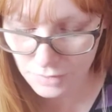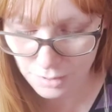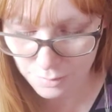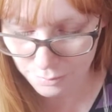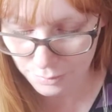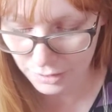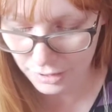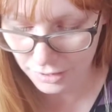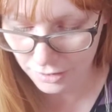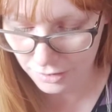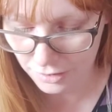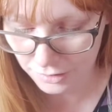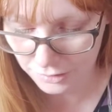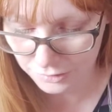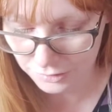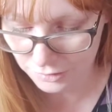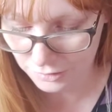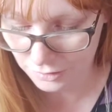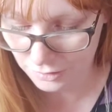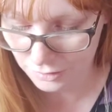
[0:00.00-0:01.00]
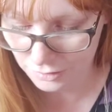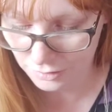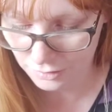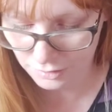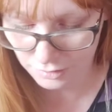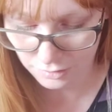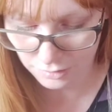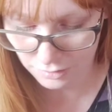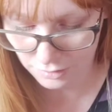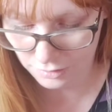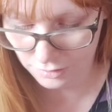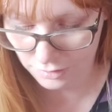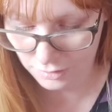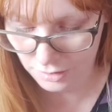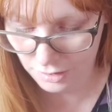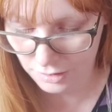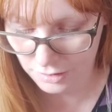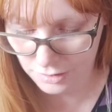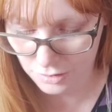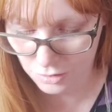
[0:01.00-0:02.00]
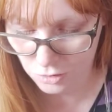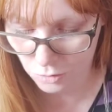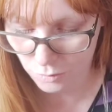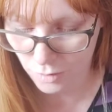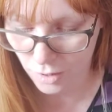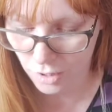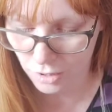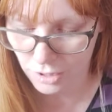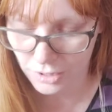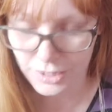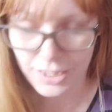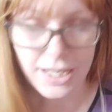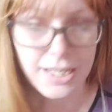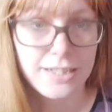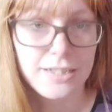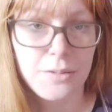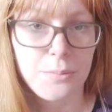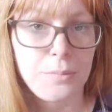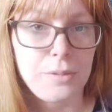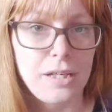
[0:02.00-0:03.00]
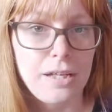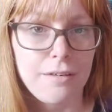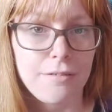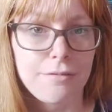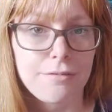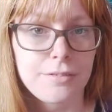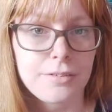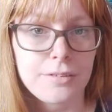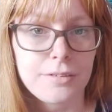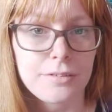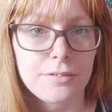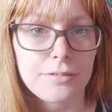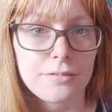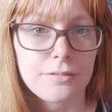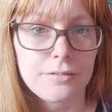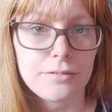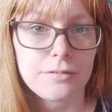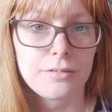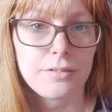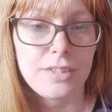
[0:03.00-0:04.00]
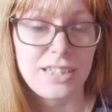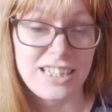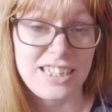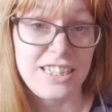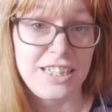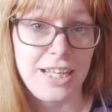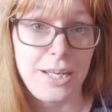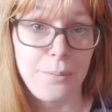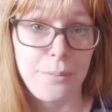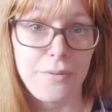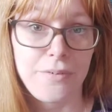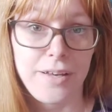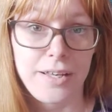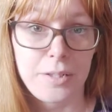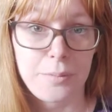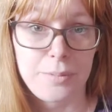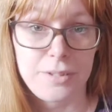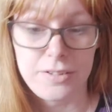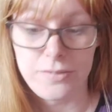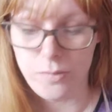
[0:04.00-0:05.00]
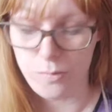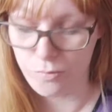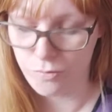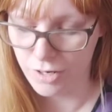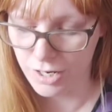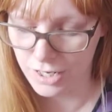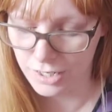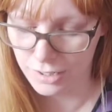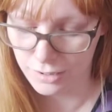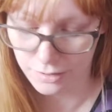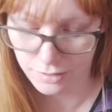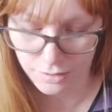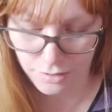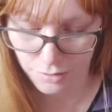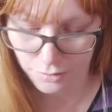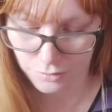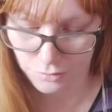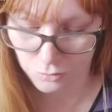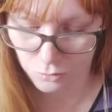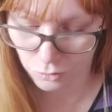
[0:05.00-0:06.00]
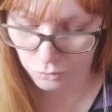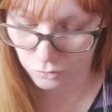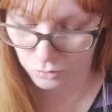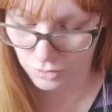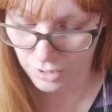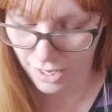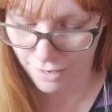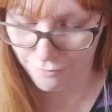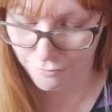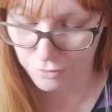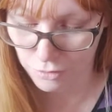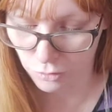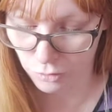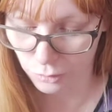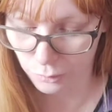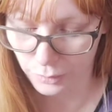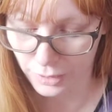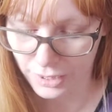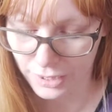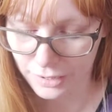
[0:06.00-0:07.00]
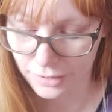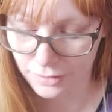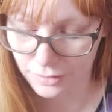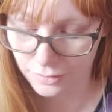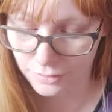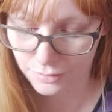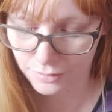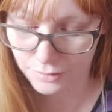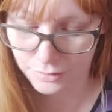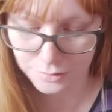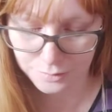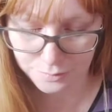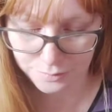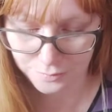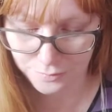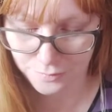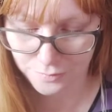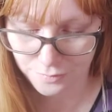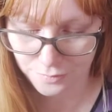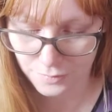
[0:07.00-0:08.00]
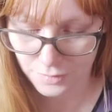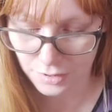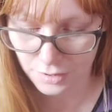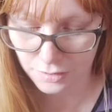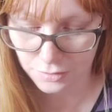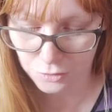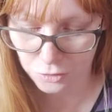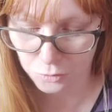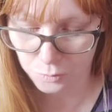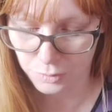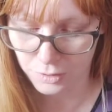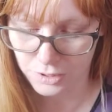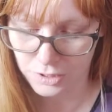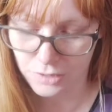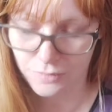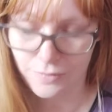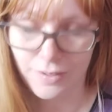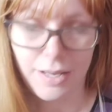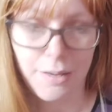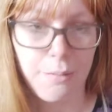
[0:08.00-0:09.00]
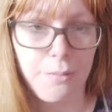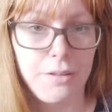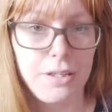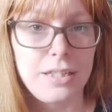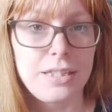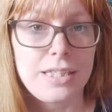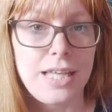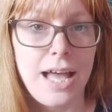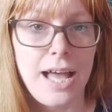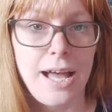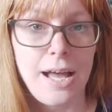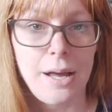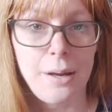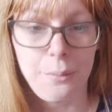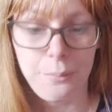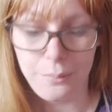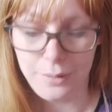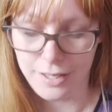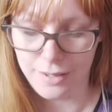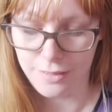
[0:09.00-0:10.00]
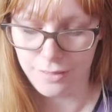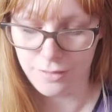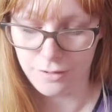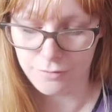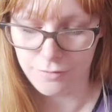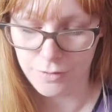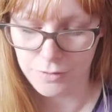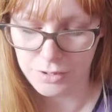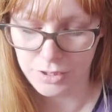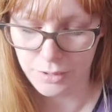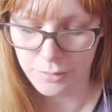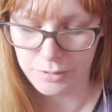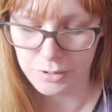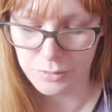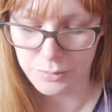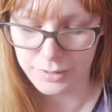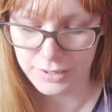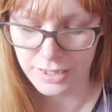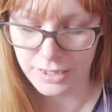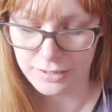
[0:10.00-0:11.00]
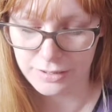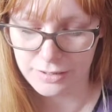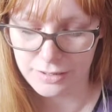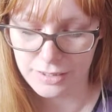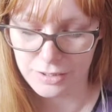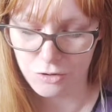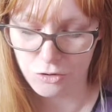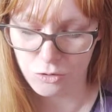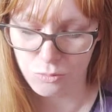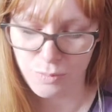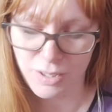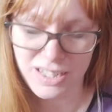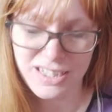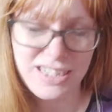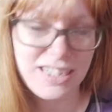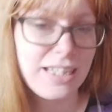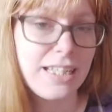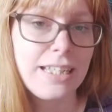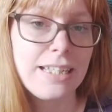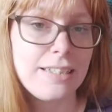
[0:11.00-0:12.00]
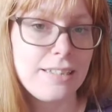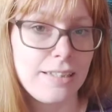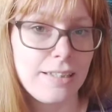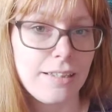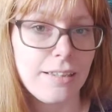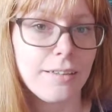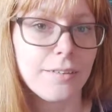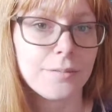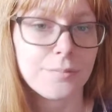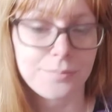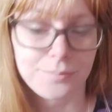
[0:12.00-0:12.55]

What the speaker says: because it's summer holidays and this year we've had a bit of a break and done every other week just because of how things are with Rosie going to her dad's. It just makes it easier.